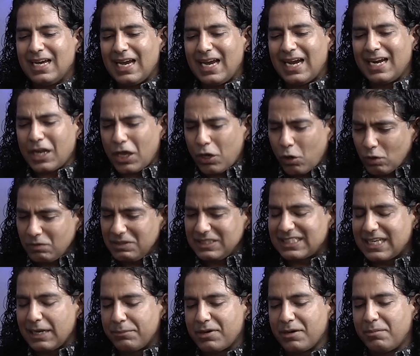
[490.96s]
And I
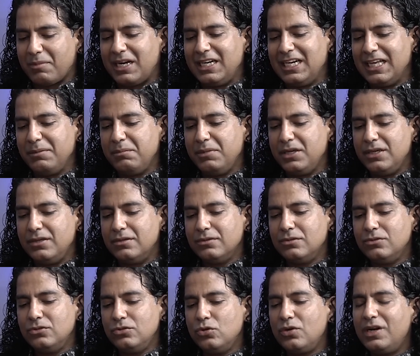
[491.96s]
always kept reminding me,
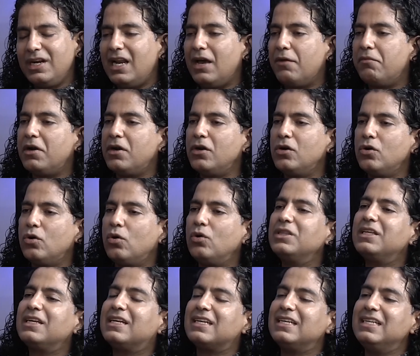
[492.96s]
you never
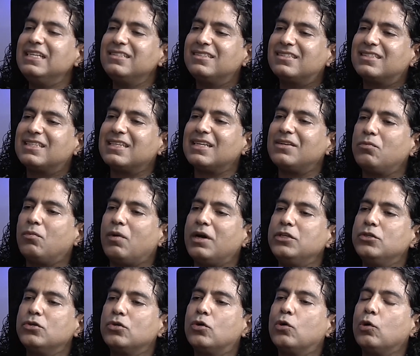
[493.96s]
know the reason why
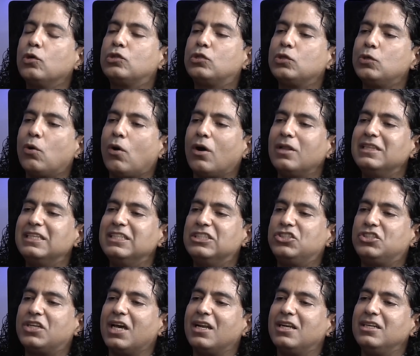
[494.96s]
you go through all
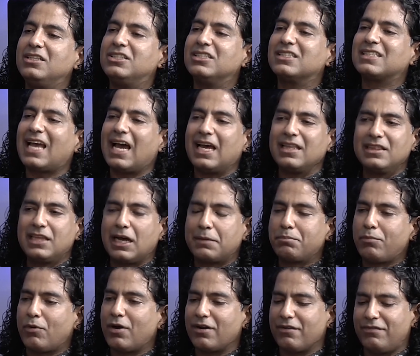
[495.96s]
these challenges at
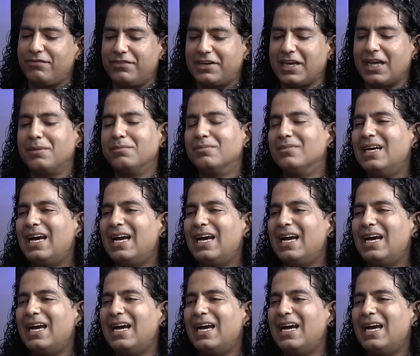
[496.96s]
that point of time.